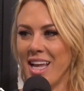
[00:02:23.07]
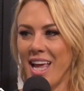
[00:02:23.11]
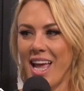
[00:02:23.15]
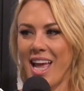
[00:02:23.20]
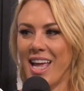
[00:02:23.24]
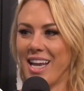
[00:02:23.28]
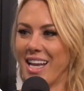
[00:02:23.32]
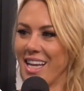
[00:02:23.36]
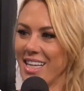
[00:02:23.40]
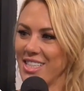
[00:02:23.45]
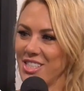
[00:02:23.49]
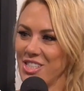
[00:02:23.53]

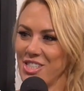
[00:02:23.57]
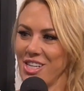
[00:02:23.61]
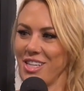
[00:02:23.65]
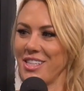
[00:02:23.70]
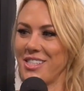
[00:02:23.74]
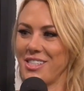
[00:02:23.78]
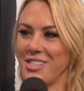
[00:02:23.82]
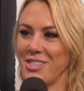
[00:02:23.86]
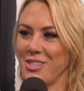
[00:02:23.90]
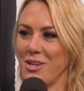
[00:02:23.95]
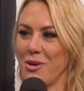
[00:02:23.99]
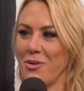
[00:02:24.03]
and I
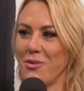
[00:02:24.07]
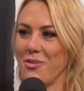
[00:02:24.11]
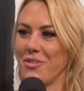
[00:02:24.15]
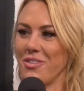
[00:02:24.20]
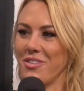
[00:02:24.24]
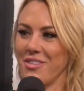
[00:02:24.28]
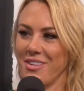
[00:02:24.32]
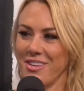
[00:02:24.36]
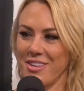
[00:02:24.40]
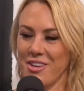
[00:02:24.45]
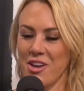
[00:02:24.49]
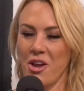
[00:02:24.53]
just don't
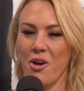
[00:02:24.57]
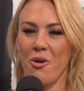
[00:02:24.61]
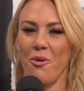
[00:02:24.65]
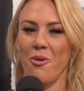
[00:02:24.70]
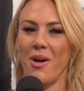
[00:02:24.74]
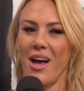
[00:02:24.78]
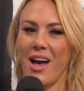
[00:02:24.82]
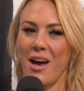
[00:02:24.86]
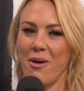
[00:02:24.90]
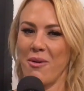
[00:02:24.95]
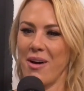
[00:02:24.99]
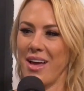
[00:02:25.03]
know
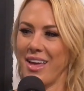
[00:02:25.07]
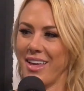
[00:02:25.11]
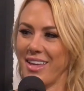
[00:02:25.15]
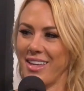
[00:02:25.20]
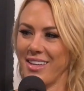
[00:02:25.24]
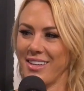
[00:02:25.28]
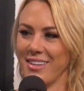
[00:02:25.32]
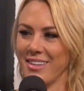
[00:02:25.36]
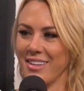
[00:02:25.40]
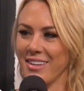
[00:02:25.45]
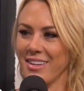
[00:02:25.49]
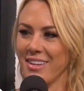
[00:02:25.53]
how I
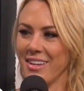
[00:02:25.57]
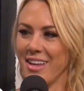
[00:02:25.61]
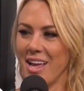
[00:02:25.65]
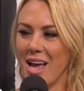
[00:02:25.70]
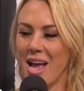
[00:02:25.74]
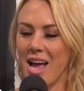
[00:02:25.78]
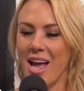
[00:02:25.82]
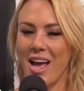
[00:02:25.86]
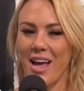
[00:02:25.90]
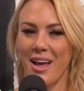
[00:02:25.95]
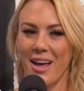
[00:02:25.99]
can. What do you mean?